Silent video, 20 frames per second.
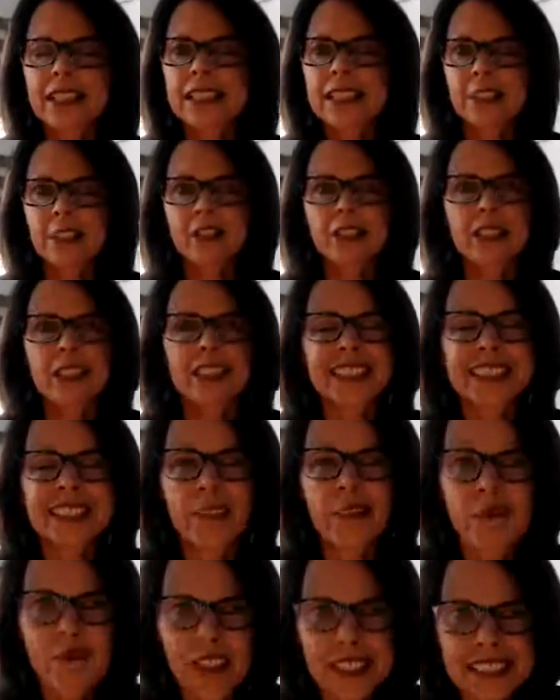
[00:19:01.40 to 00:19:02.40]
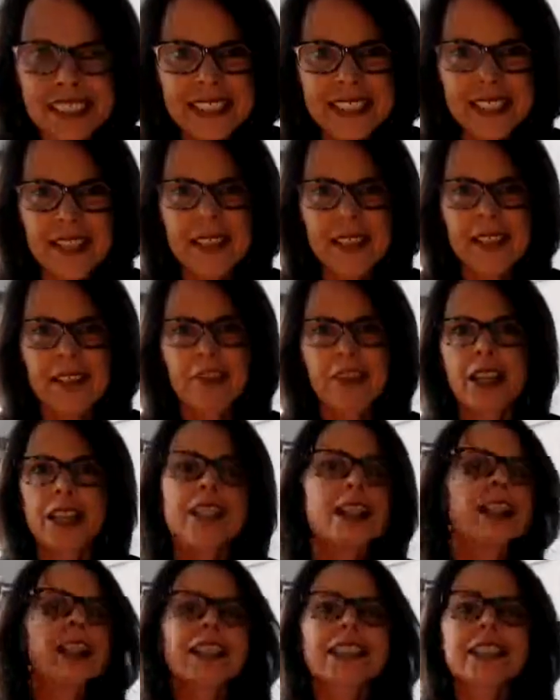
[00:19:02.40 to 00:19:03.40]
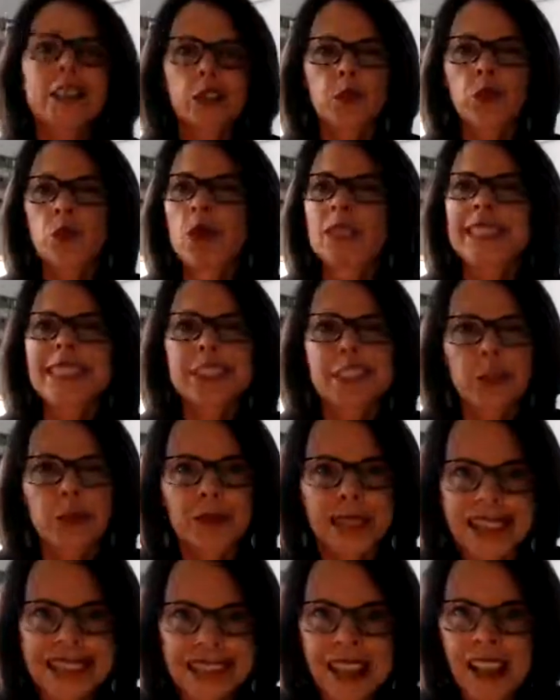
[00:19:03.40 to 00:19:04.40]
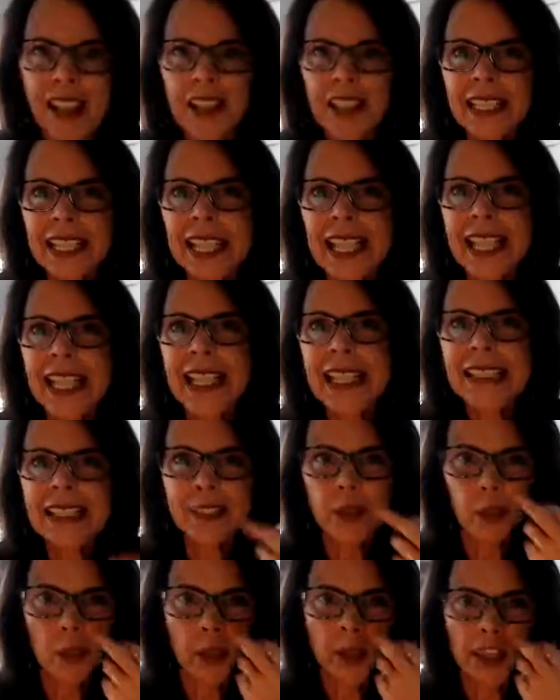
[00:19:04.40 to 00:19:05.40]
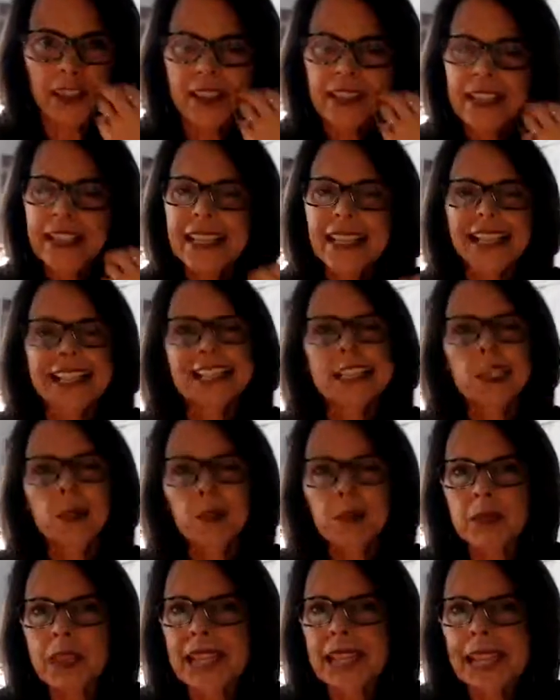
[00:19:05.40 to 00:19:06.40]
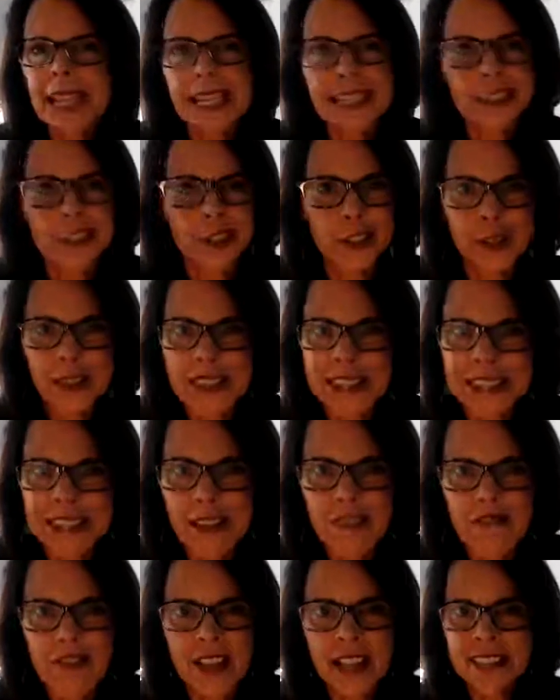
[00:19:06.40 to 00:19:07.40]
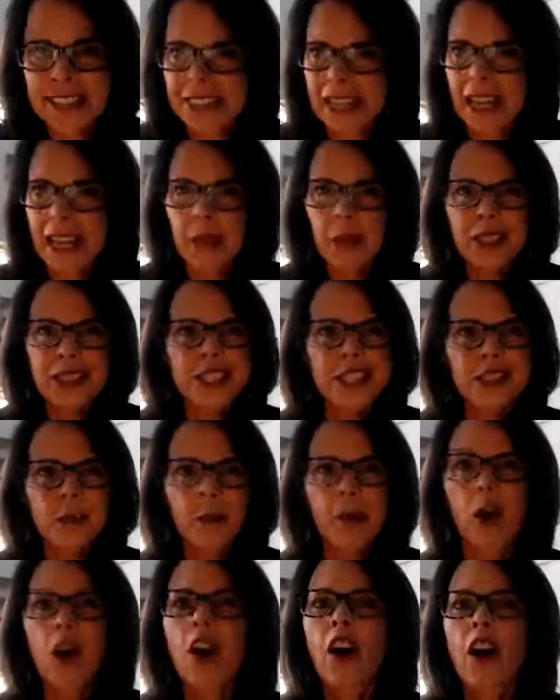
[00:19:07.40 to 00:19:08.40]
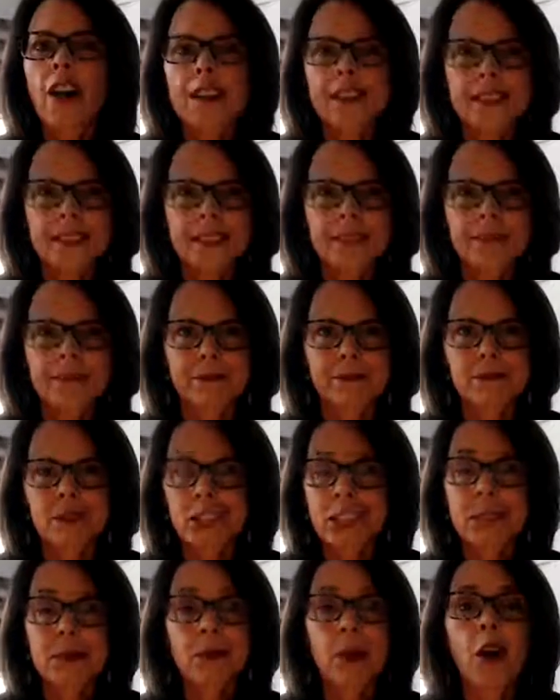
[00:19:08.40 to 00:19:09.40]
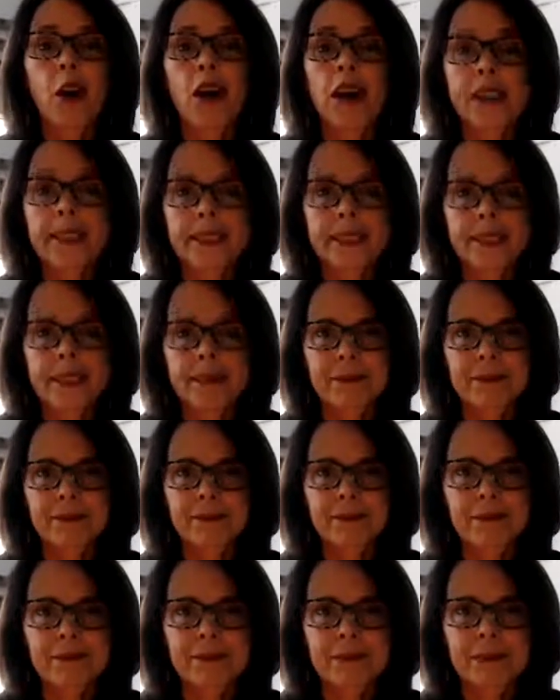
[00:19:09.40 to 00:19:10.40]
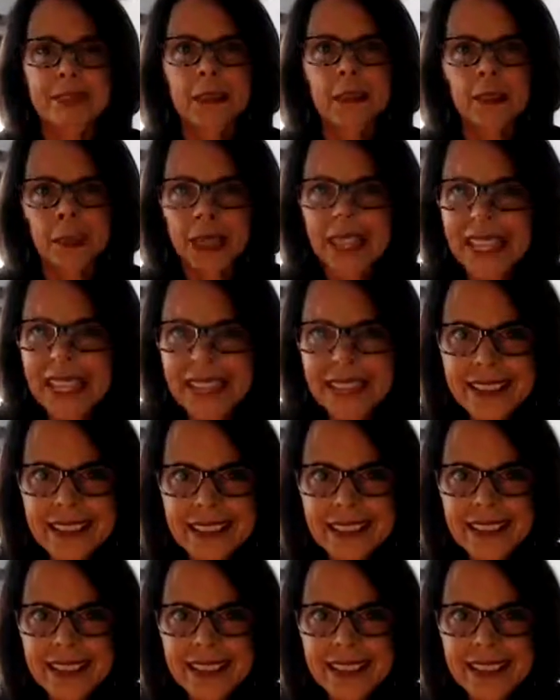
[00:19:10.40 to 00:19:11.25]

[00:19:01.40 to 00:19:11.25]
you're feeling defensive, you're wanting to retaliate or explain or try to convince. I want you to pause. Just pause. Breathe.